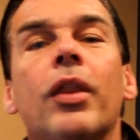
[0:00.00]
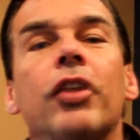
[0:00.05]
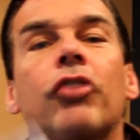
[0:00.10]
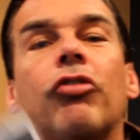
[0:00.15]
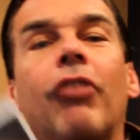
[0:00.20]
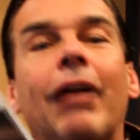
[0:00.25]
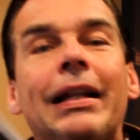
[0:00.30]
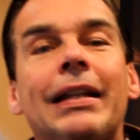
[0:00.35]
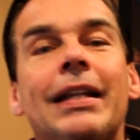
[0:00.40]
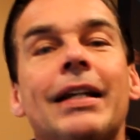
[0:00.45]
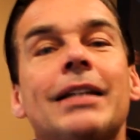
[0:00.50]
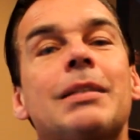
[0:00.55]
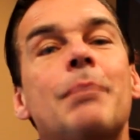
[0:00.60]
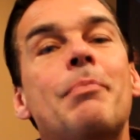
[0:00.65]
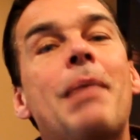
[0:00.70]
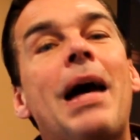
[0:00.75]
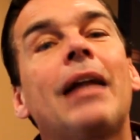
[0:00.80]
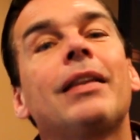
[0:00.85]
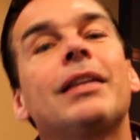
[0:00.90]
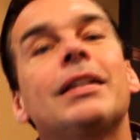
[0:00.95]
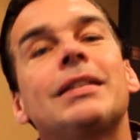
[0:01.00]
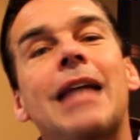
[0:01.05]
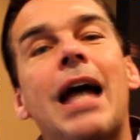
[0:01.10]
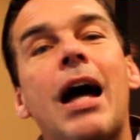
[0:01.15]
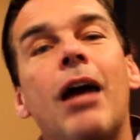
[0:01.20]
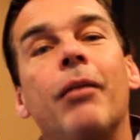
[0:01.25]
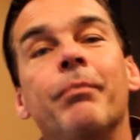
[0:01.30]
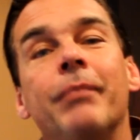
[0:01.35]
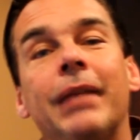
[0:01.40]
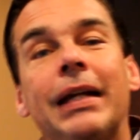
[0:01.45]
of the great things about this
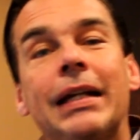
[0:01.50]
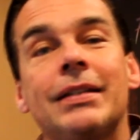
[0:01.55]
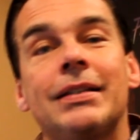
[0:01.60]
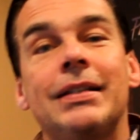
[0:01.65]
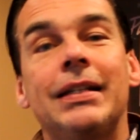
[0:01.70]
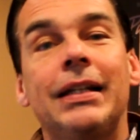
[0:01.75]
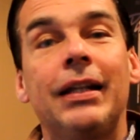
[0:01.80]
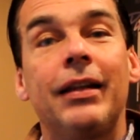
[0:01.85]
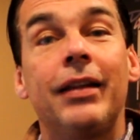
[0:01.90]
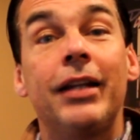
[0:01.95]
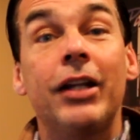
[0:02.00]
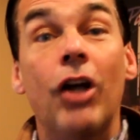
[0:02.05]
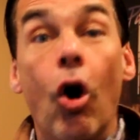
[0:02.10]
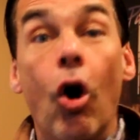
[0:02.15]
album is the